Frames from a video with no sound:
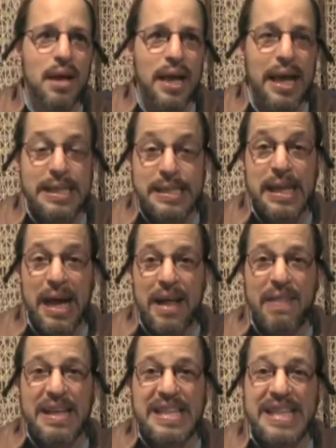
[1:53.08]
It's
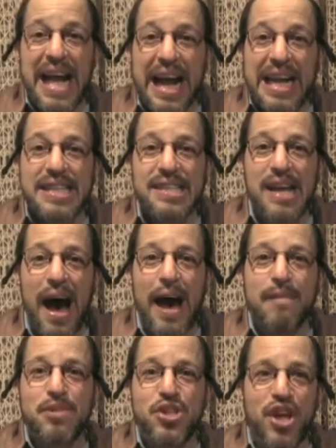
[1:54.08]
the second
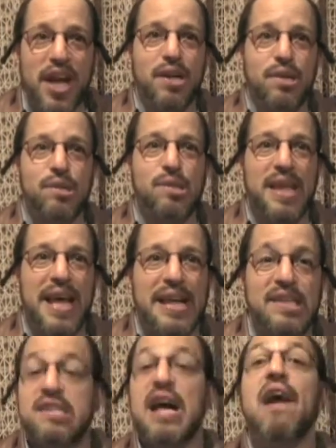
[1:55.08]
time jinx, the
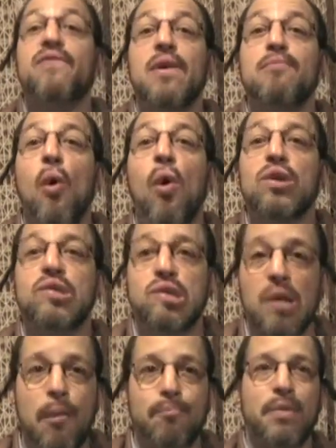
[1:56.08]
sophomore
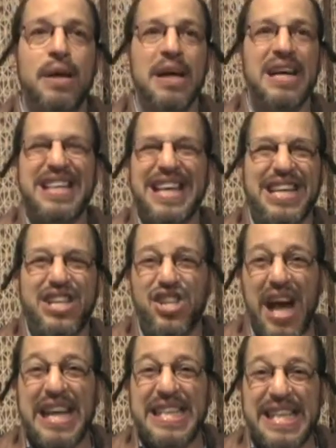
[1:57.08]
slump, the
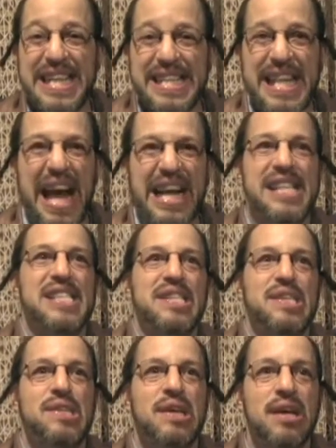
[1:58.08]
shicey
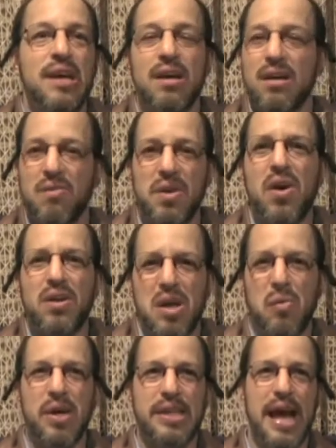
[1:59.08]
seconds. We all
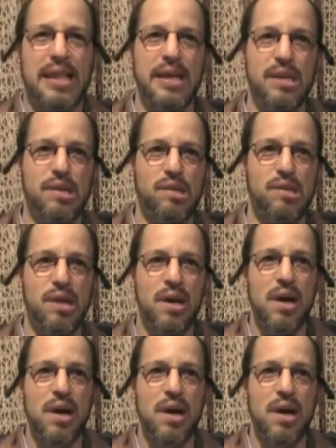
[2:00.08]
know what that is.